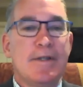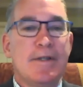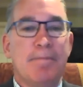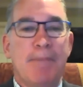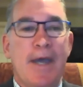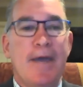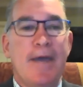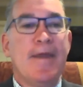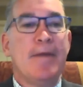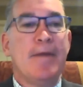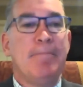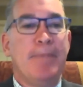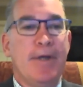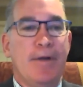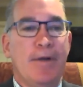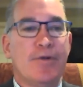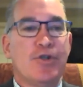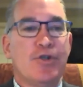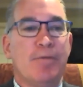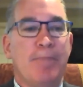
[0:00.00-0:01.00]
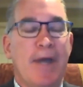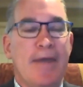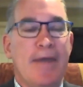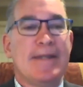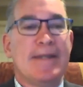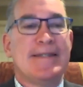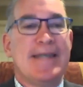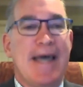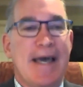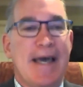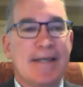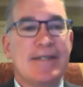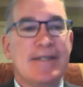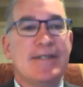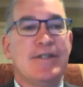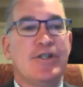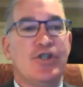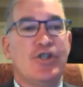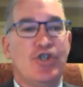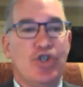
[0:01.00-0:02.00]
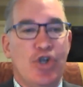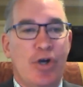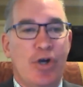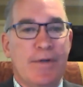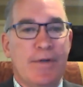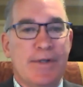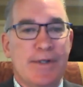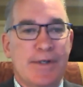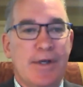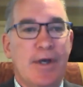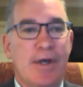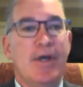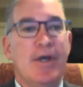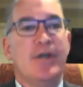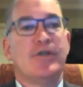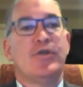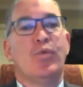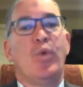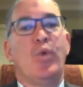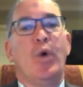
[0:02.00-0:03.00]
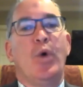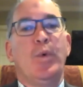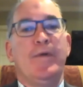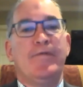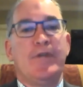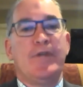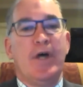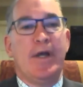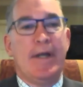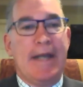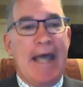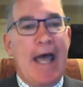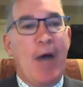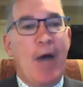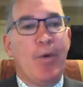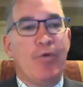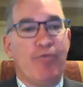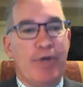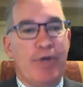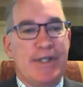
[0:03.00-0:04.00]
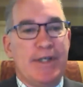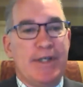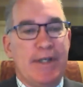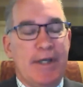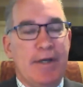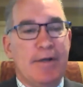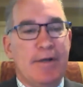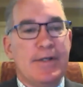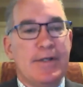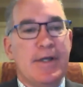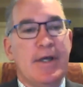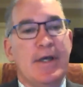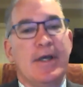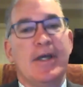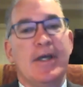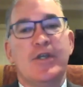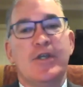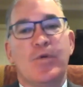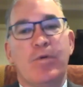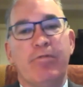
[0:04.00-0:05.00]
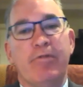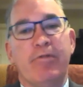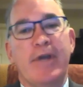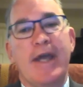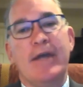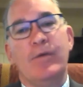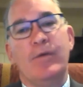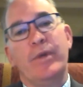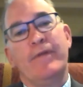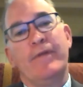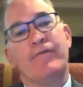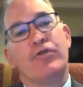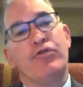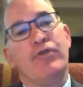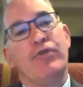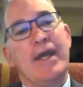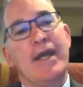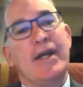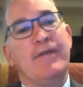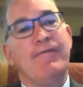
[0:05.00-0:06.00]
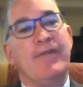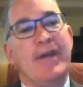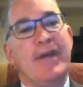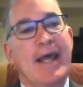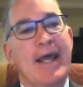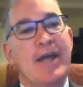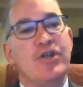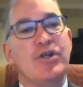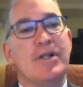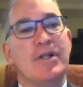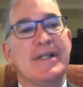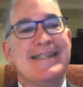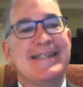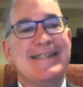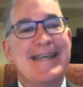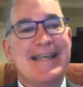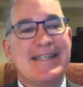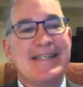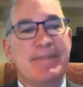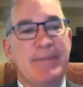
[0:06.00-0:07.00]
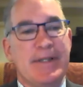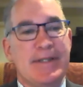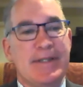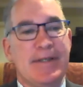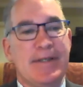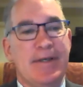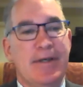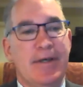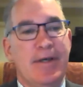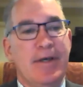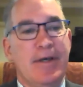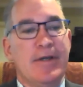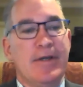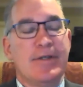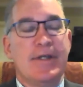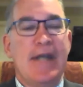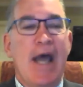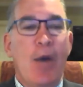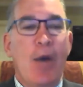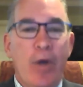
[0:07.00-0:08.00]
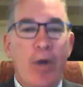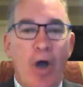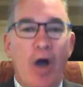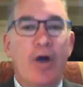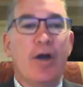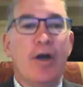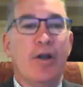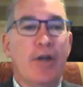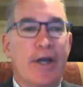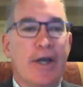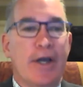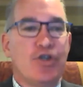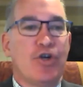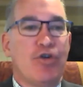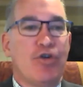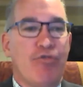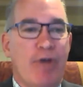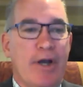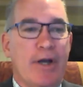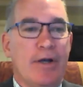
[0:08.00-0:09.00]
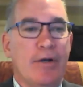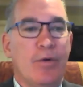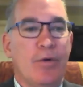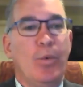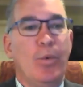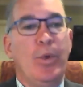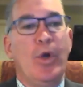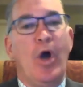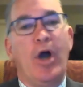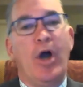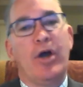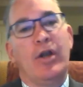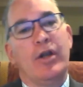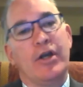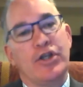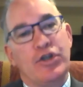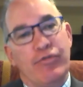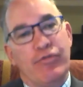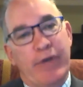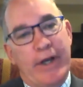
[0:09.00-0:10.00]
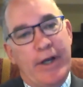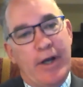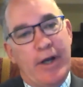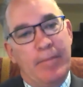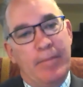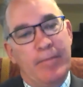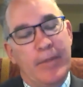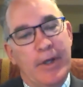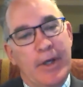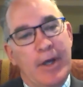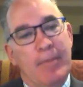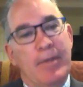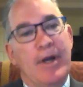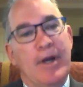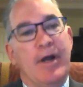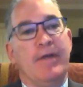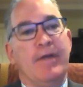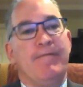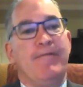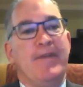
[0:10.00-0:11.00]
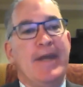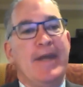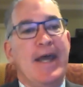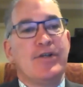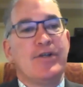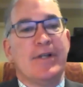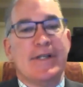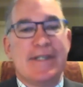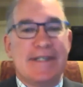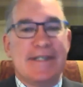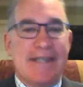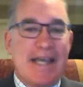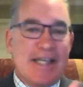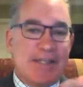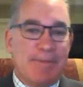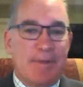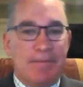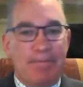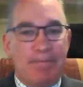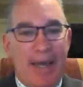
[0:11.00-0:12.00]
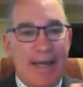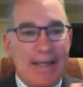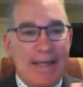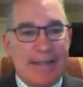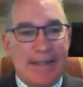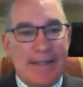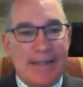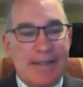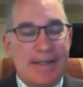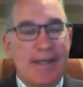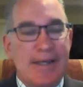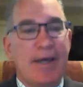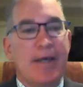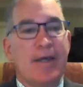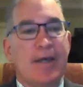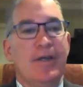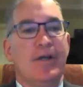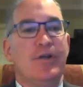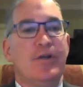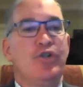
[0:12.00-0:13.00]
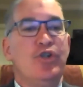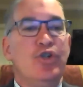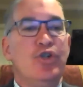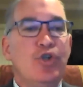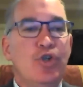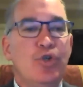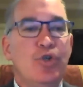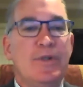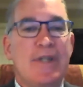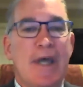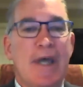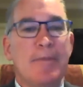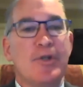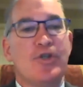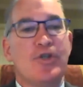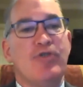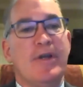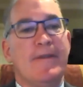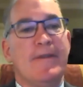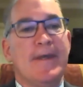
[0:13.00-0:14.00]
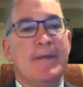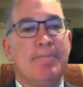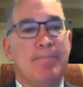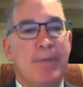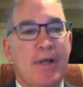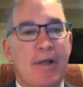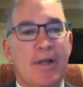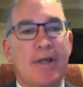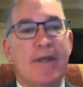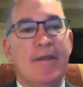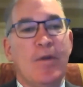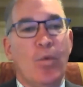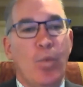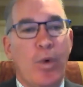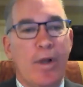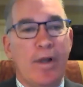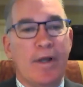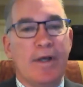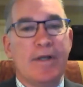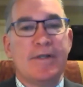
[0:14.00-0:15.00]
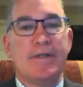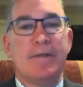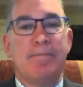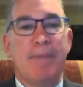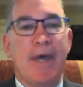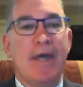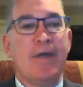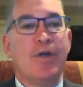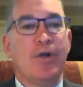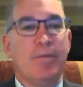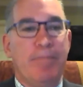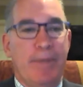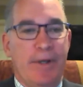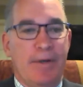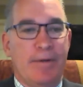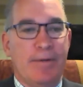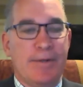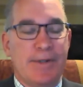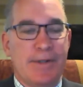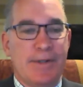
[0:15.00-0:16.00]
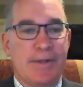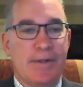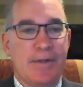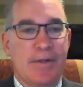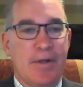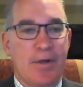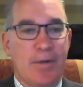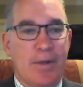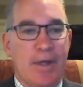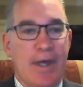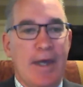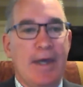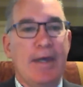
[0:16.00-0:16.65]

pay their bills or pay their taxes and insurance. So what we've done now in recent years is we've created financial assessment. So now we are going to look at your credit, we are going to look at your income, but on a financial assessment basis, do you demonstrate the ability and the willingness to pay your bills? Okay.